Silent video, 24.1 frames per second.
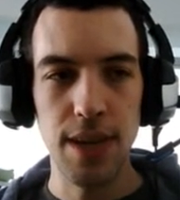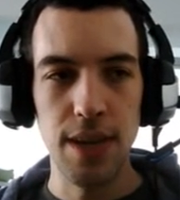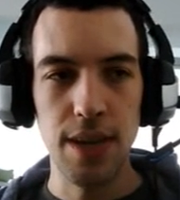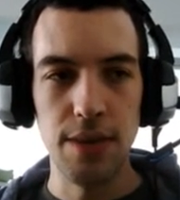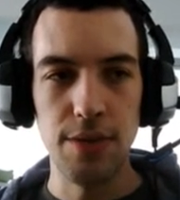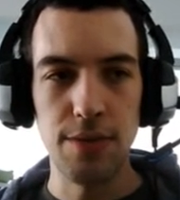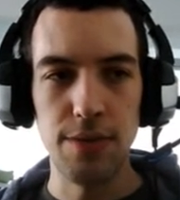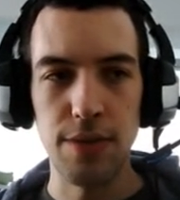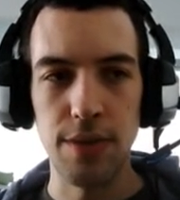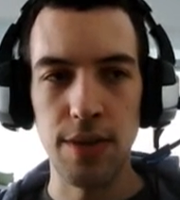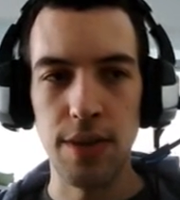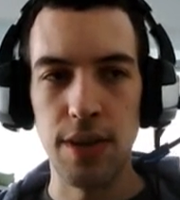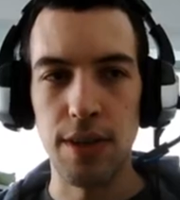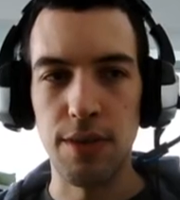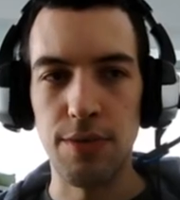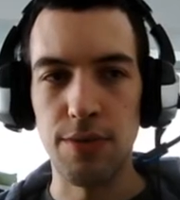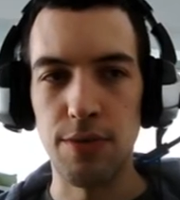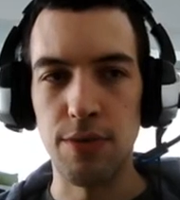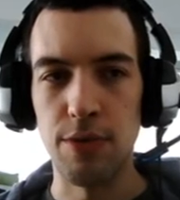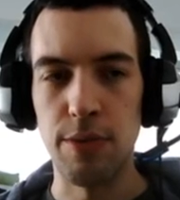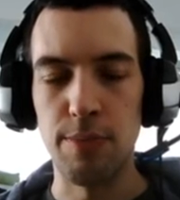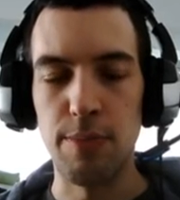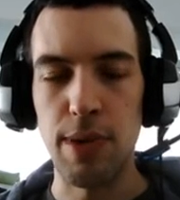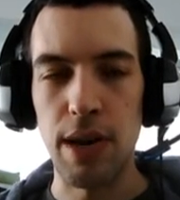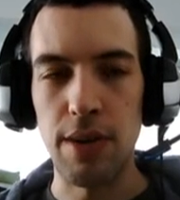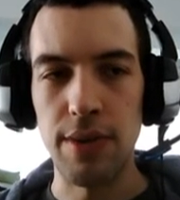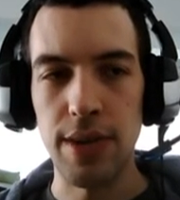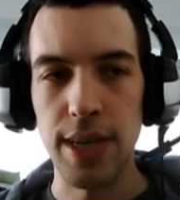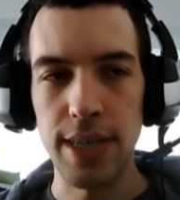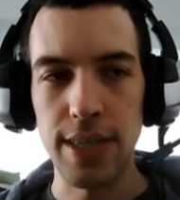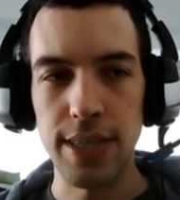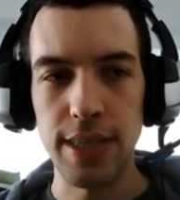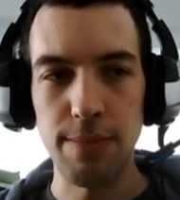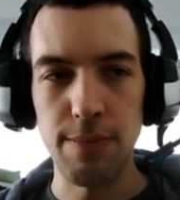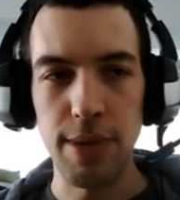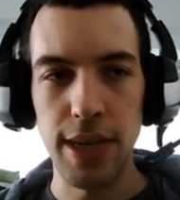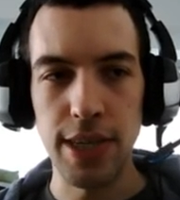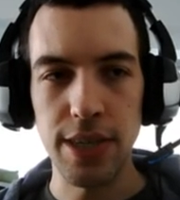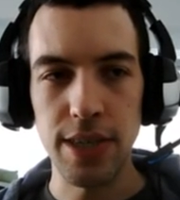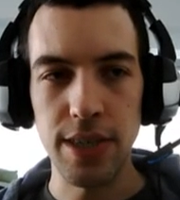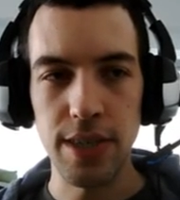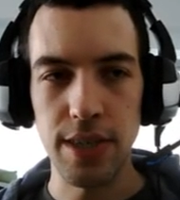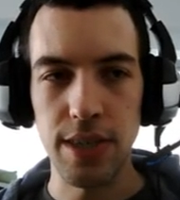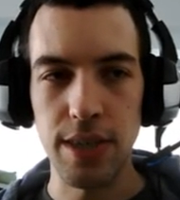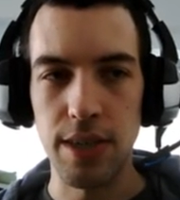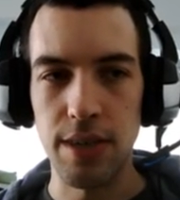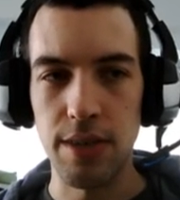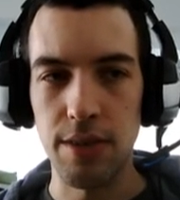through a power estimation
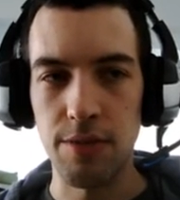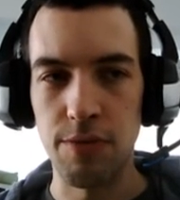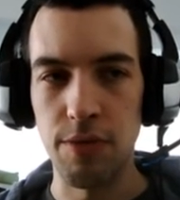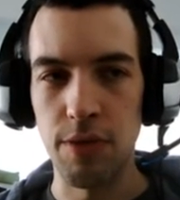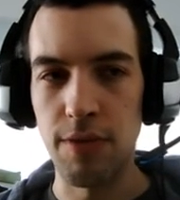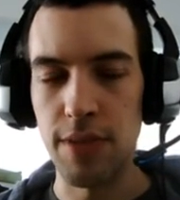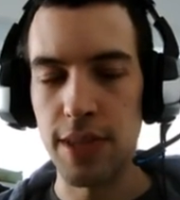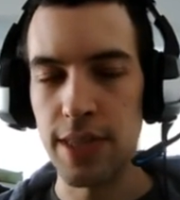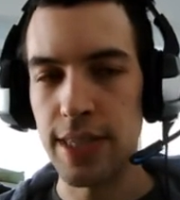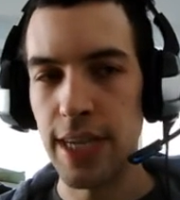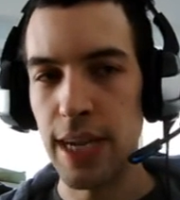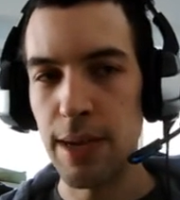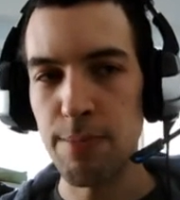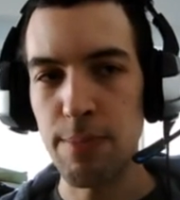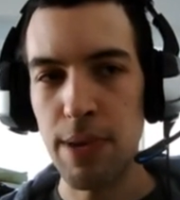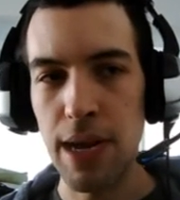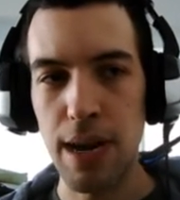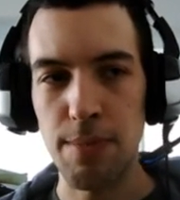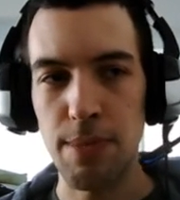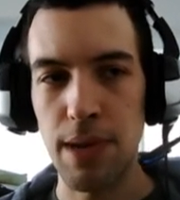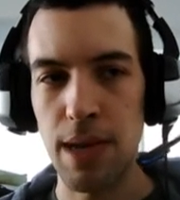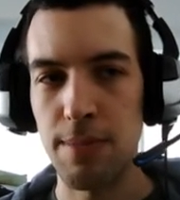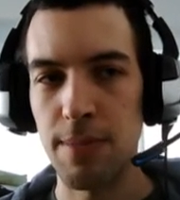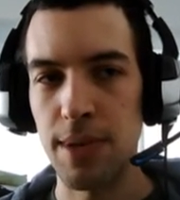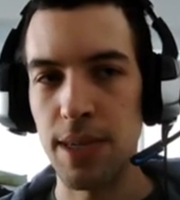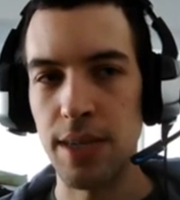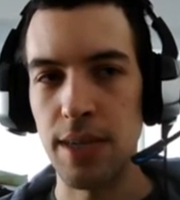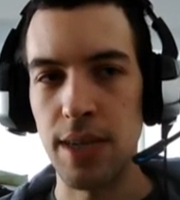through the same pipeline